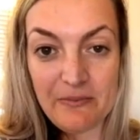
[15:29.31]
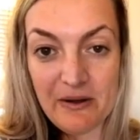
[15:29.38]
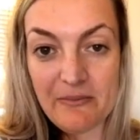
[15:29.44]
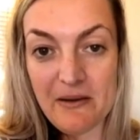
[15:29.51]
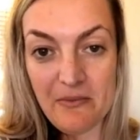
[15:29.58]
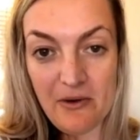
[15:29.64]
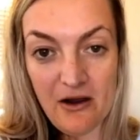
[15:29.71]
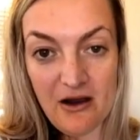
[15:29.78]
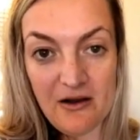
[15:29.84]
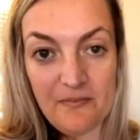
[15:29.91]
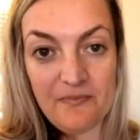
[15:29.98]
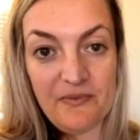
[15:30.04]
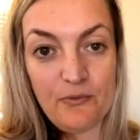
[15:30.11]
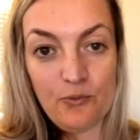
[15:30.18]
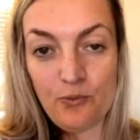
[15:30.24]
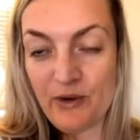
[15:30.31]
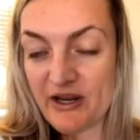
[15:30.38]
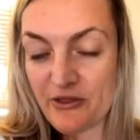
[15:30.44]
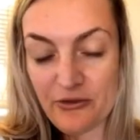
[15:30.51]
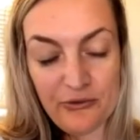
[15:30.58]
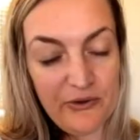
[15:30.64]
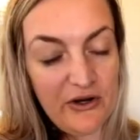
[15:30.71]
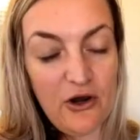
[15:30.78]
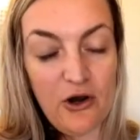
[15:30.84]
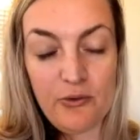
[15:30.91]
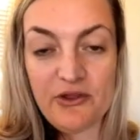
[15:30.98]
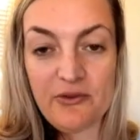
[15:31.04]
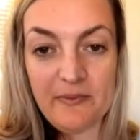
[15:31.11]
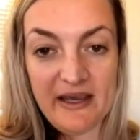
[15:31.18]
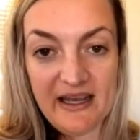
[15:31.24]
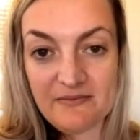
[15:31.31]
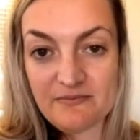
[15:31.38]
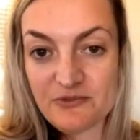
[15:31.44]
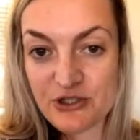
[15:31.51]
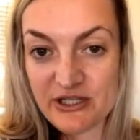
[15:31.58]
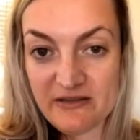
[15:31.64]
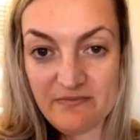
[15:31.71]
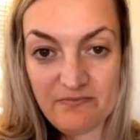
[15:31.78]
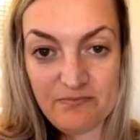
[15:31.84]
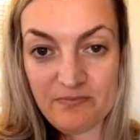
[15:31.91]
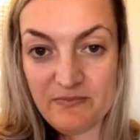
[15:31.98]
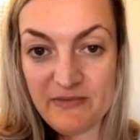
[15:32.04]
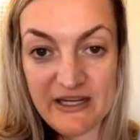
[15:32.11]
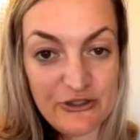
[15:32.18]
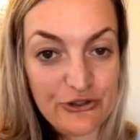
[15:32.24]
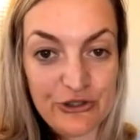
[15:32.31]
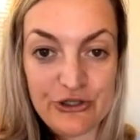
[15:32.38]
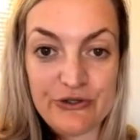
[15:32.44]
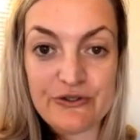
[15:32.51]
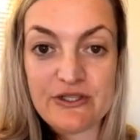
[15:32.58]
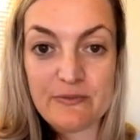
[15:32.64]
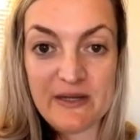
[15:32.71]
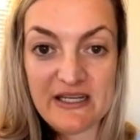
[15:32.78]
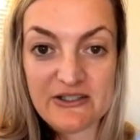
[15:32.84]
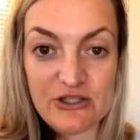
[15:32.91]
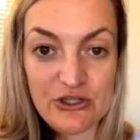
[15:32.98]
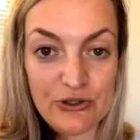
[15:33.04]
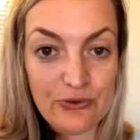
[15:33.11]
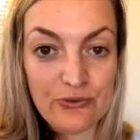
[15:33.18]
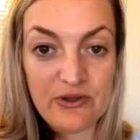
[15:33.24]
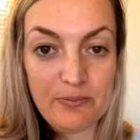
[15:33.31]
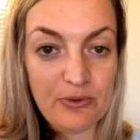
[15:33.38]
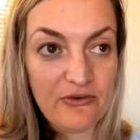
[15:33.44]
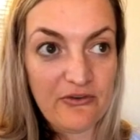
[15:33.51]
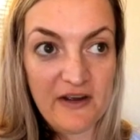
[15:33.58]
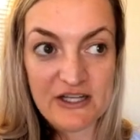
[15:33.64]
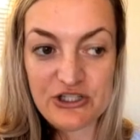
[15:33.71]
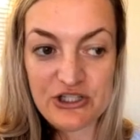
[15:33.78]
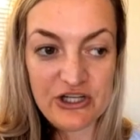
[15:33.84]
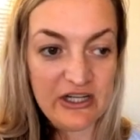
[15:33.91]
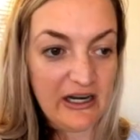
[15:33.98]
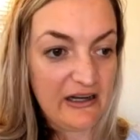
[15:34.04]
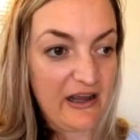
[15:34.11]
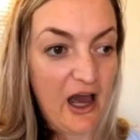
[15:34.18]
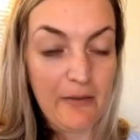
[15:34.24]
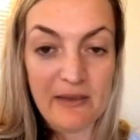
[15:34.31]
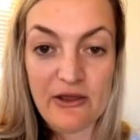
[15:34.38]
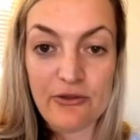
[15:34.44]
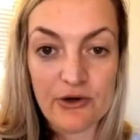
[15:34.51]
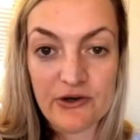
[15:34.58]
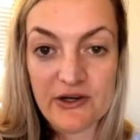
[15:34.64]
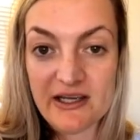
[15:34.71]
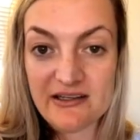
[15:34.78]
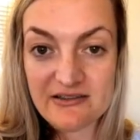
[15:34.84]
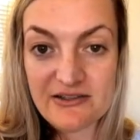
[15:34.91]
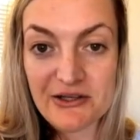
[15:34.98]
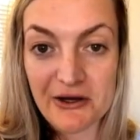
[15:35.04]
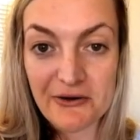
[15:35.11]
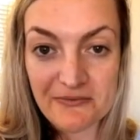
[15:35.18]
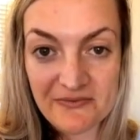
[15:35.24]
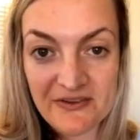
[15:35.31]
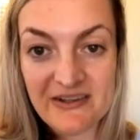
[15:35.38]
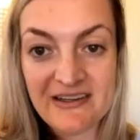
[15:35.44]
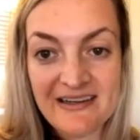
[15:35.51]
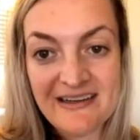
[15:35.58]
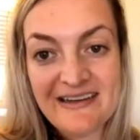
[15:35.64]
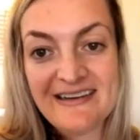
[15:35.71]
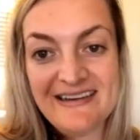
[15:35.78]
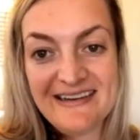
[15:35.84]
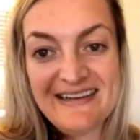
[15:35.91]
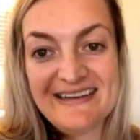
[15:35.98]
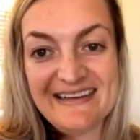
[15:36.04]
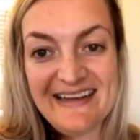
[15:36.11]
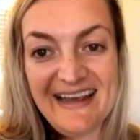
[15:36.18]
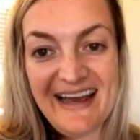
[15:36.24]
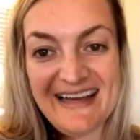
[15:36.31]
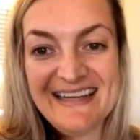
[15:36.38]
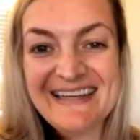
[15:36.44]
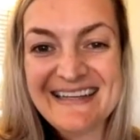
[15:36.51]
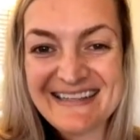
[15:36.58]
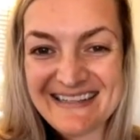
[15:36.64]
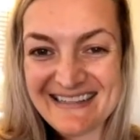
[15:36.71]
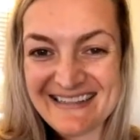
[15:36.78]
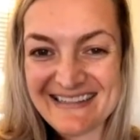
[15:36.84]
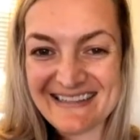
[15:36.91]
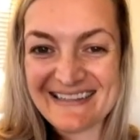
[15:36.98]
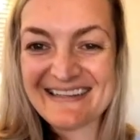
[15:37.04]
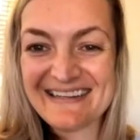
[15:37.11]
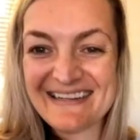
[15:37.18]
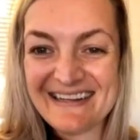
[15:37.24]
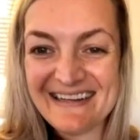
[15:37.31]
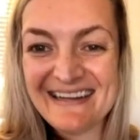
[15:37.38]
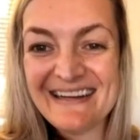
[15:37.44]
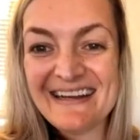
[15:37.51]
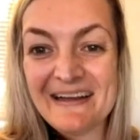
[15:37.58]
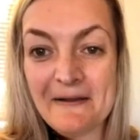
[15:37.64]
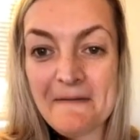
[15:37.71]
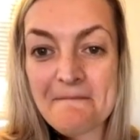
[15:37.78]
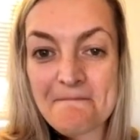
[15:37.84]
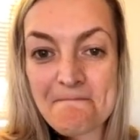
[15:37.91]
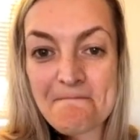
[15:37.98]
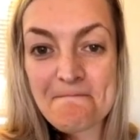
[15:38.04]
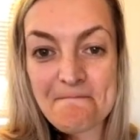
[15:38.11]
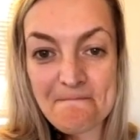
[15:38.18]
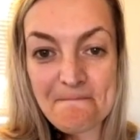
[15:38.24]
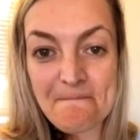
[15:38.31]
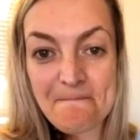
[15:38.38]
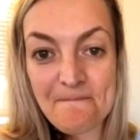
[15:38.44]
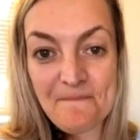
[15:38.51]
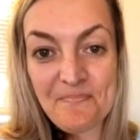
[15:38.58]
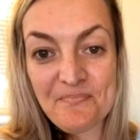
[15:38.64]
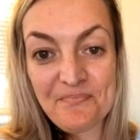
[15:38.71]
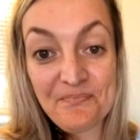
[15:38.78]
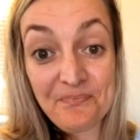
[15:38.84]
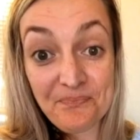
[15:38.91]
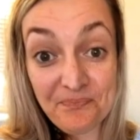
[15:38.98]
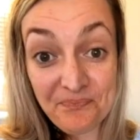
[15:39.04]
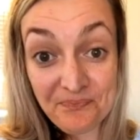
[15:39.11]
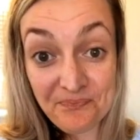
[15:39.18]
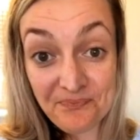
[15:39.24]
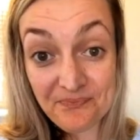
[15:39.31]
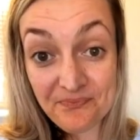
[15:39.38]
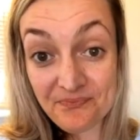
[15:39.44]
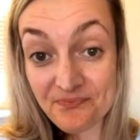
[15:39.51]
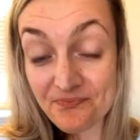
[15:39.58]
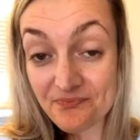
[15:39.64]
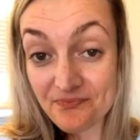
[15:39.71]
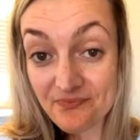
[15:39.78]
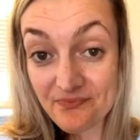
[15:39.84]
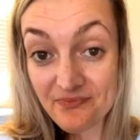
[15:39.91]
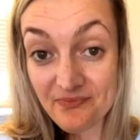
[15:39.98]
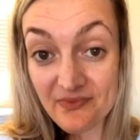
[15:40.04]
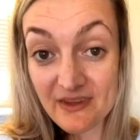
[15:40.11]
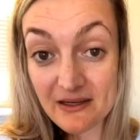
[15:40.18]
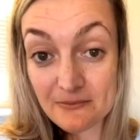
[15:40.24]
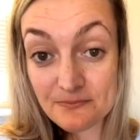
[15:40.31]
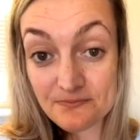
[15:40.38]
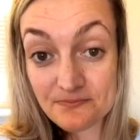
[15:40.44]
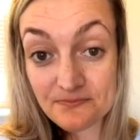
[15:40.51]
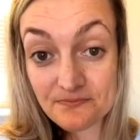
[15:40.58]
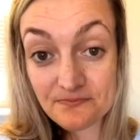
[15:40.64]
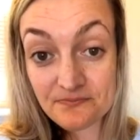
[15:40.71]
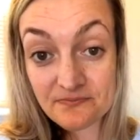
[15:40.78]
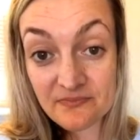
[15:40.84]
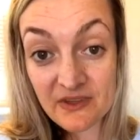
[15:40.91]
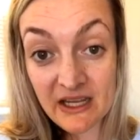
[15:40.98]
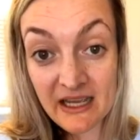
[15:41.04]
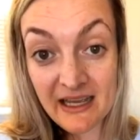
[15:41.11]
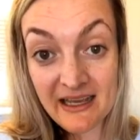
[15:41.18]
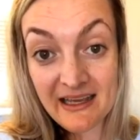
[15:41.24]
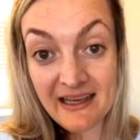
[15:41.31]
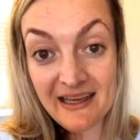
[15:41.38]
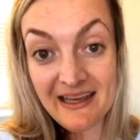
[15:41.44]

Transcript: But my mom went through it all with me. She introduced me to the profession and got me through it, so yeah. Okay, awesome. What is your current job in Colorado?